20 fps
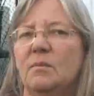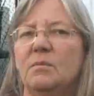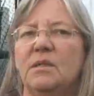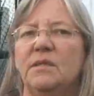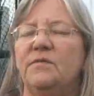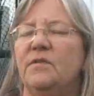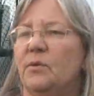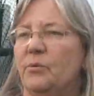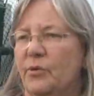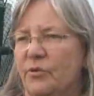I
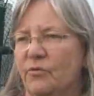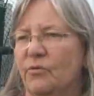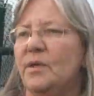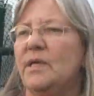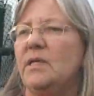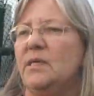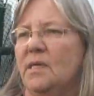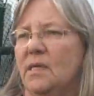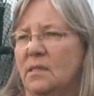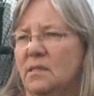believe there were
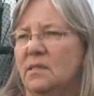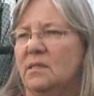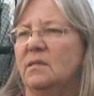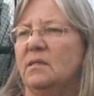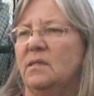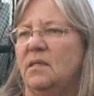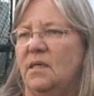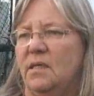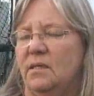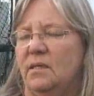three, yes.
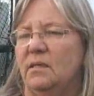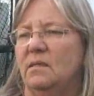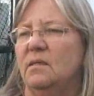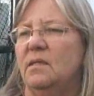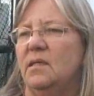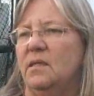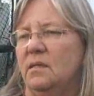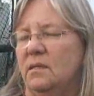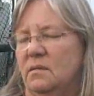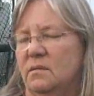There were three. In,
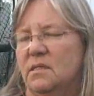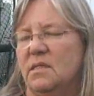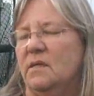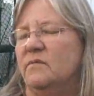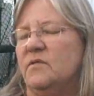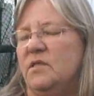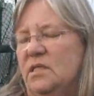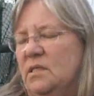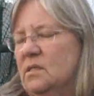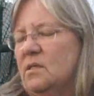in three.
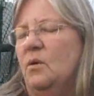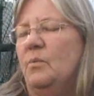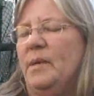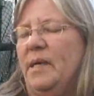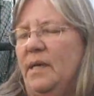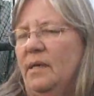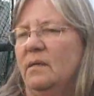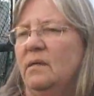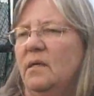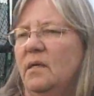San Francisco
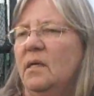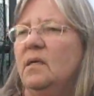Bay.